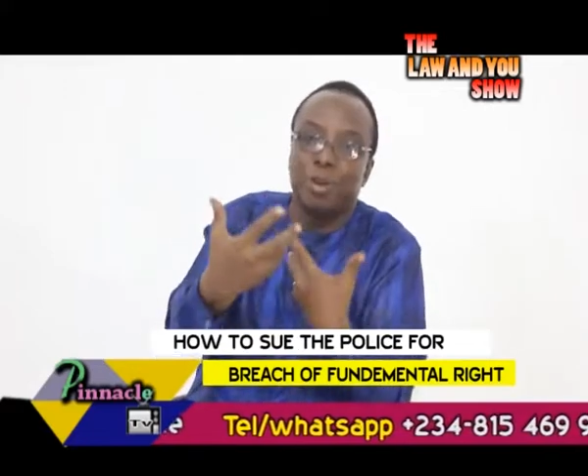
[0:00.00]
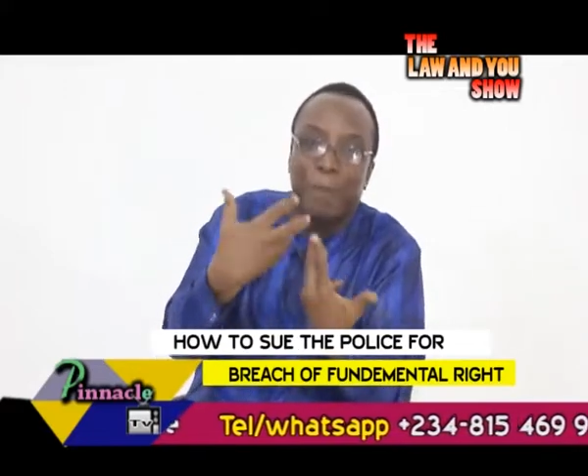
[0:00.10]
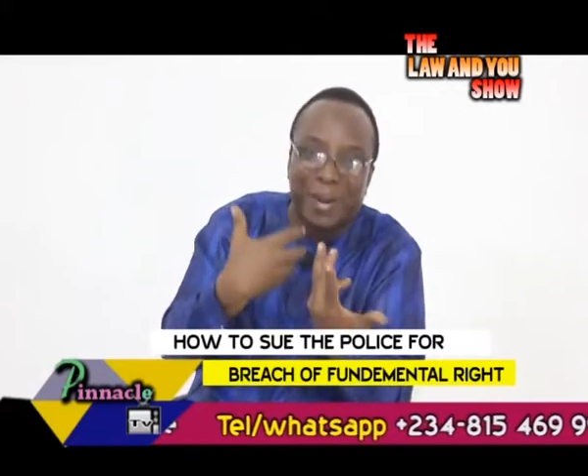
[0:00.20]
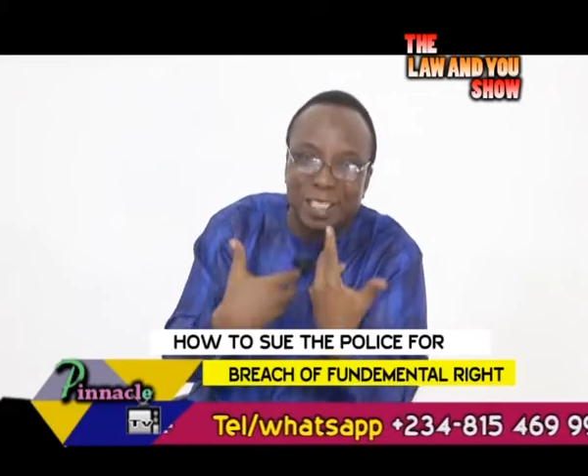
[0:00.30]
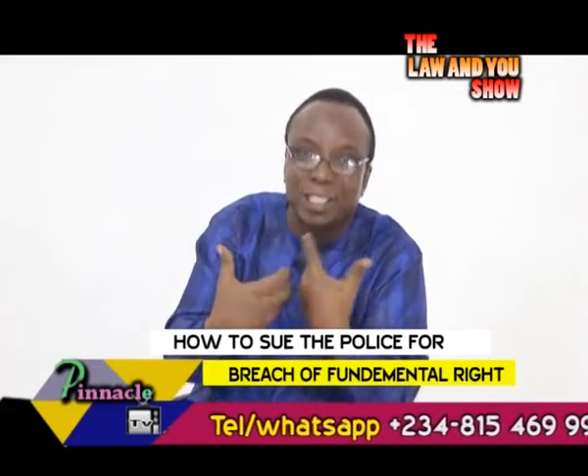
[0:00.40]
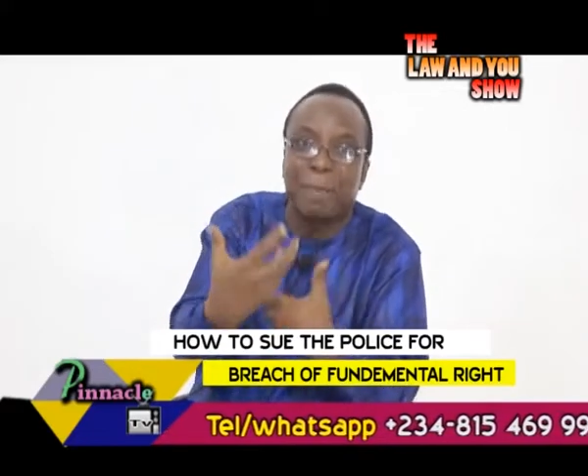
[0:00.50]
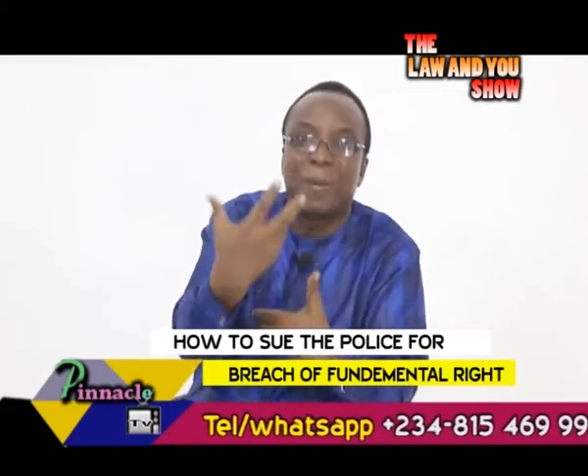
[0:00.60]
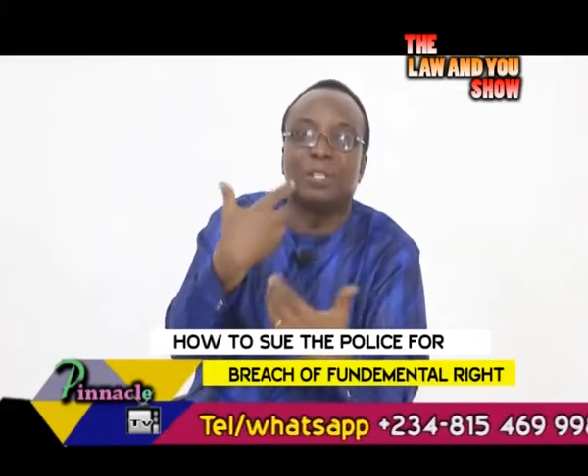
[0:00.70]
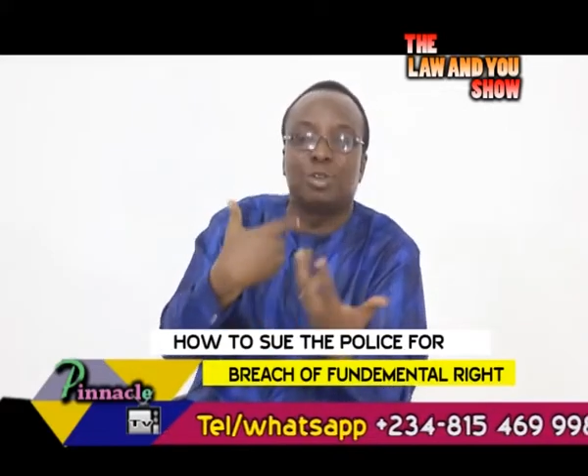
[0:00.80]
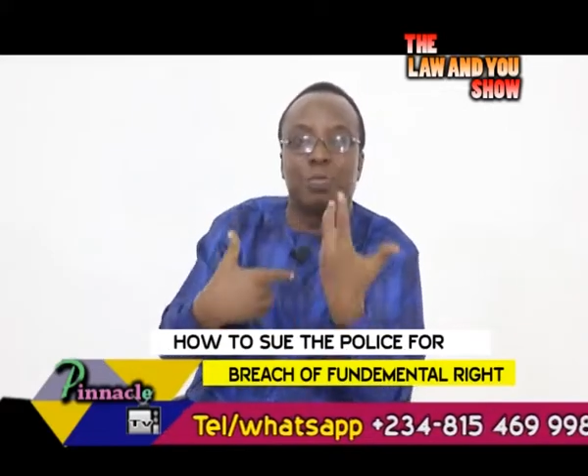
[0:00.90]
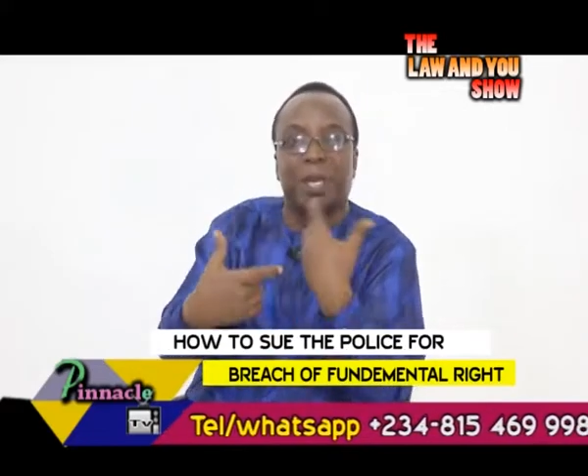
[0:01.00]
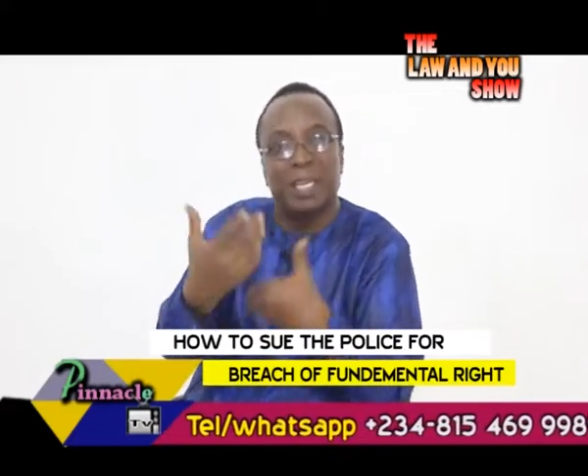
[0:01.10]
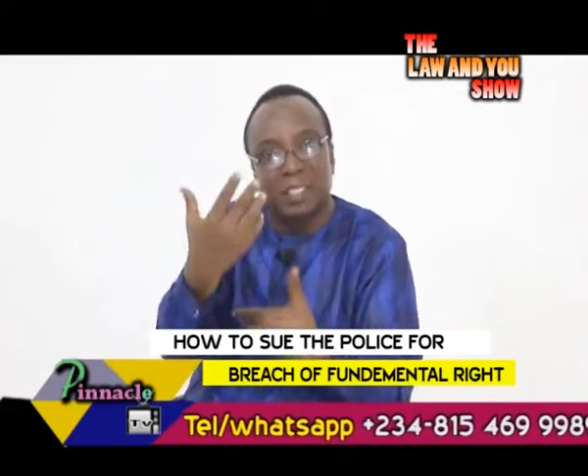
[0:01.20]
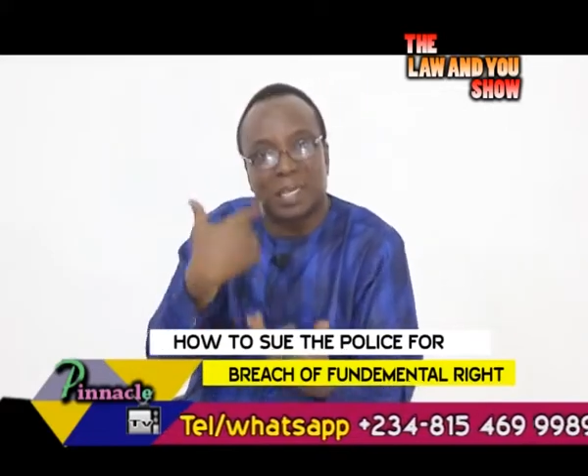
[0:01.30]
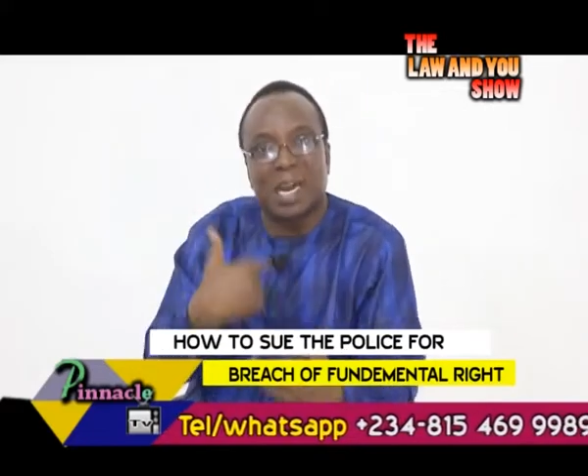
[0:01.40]
participate. Should be
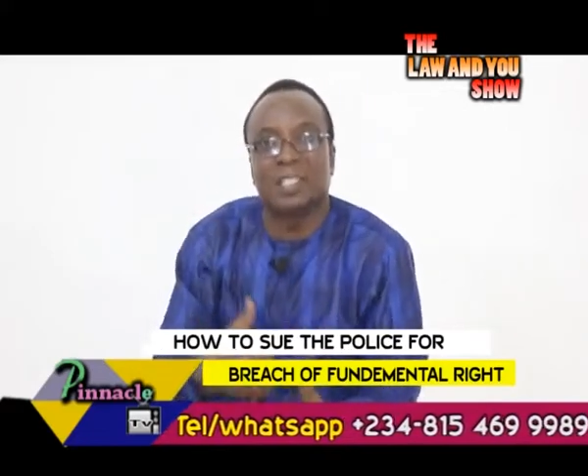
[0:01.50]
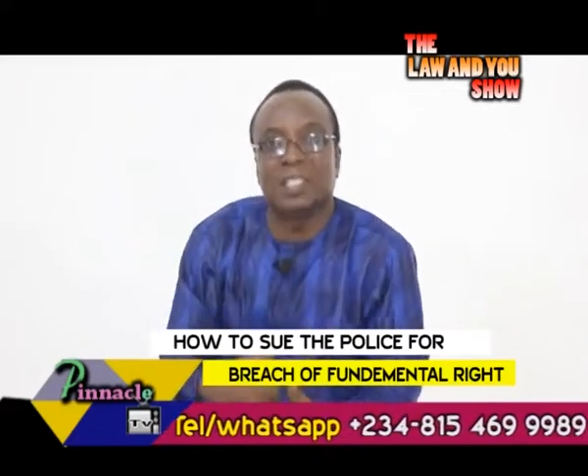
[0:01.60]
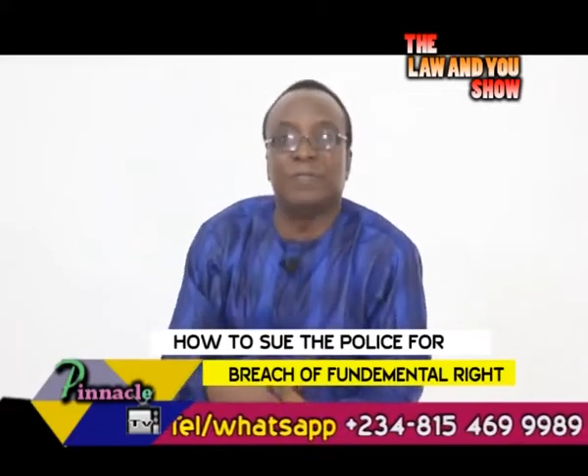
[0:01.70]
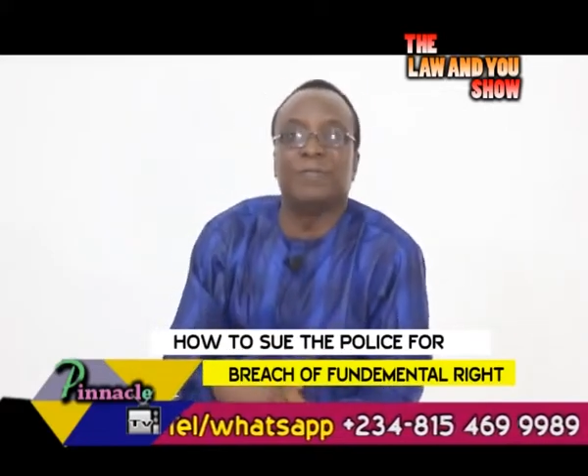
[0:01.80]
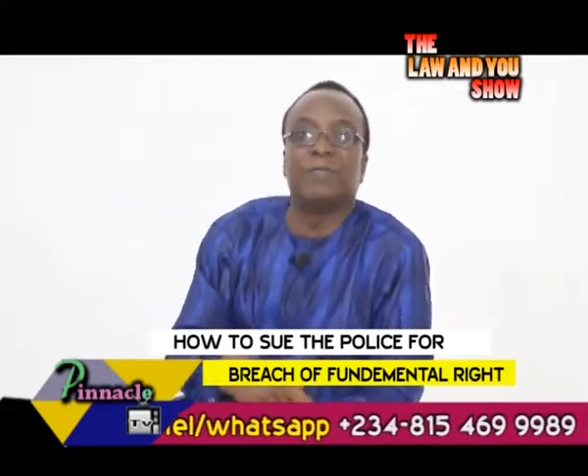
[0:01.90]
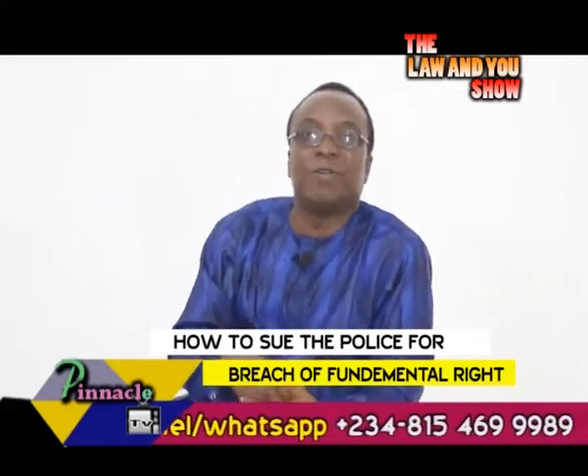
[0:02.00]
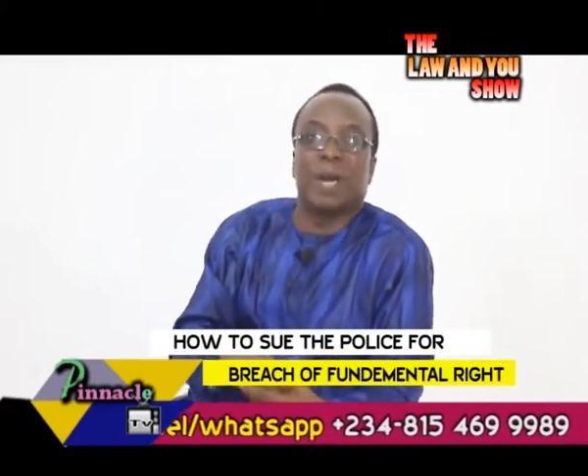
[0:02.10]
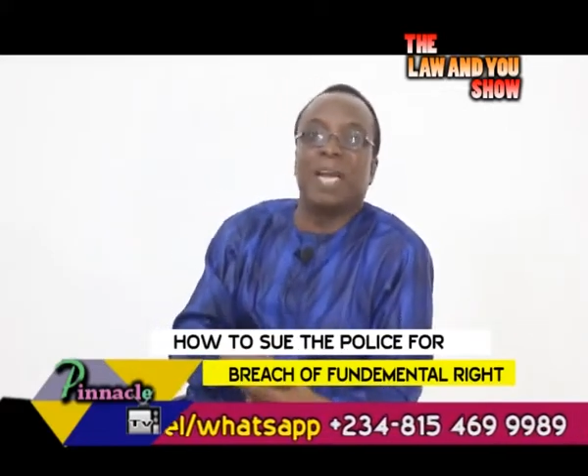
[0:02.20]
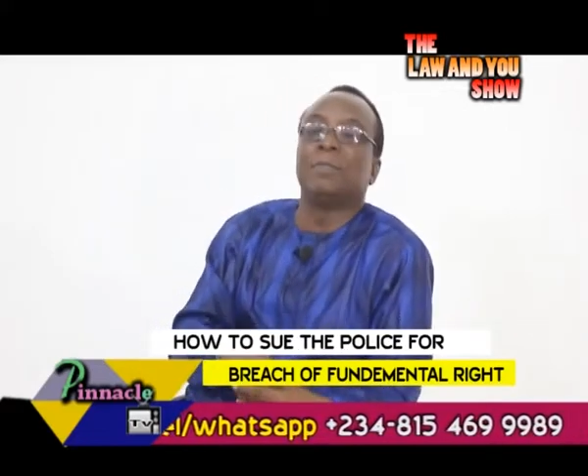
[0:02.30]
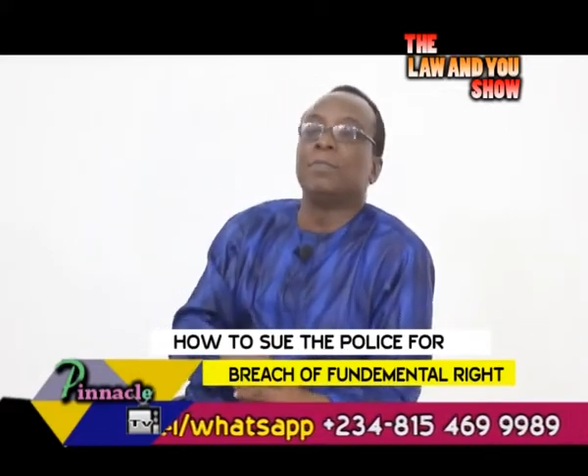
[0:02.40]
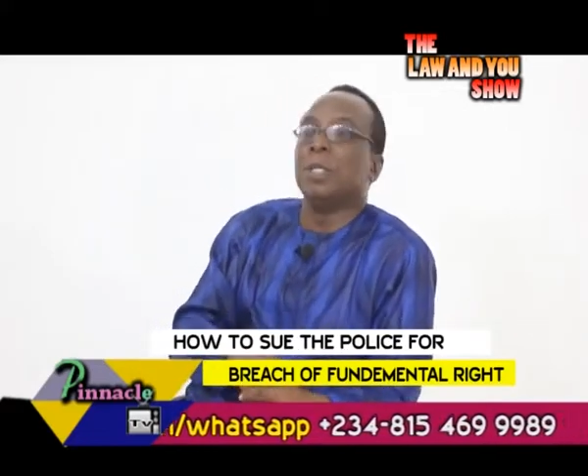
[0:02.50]
interactive. All right.